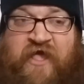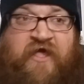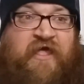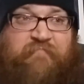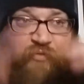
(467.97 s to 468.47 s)

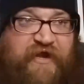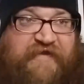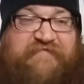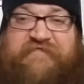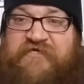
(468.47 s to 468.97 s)

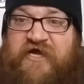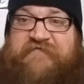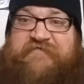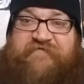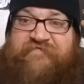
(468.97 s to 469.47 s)
brains and
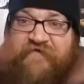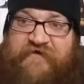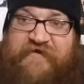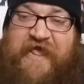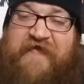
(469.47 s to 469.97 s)
guts and
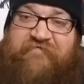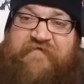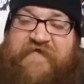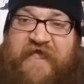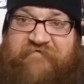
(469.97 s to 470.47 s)
fucking
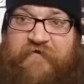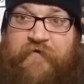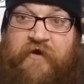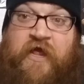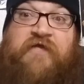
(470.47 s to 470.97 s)
everything
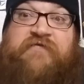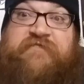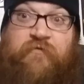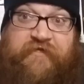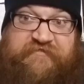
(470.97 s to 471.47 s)
everywhere.
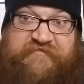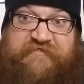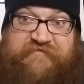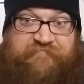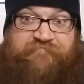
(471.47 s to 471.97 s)
So let's
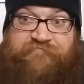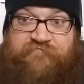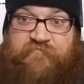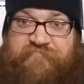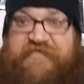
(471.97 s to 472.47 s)
just
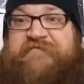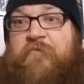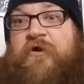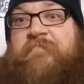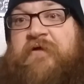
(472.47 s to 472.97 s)
be
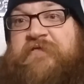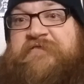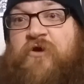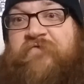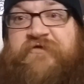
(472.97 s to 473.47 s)
smart about this
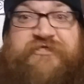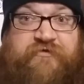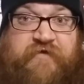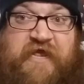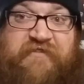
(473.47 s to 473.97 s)
COVID shit,
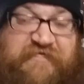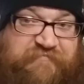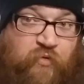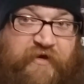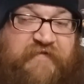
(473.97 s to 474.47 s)
okay? At this
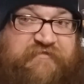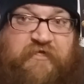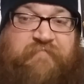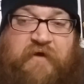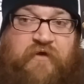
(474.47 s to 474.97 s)
point, it's all
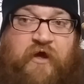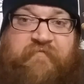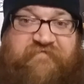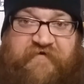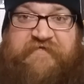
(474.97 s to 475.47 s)
about
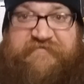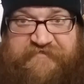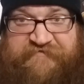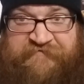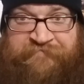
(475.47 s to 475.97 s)
common fucking
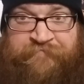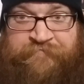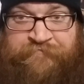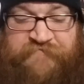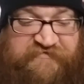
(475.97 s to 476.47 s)
sense.
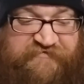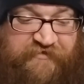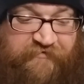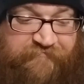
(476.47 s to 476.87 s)
So.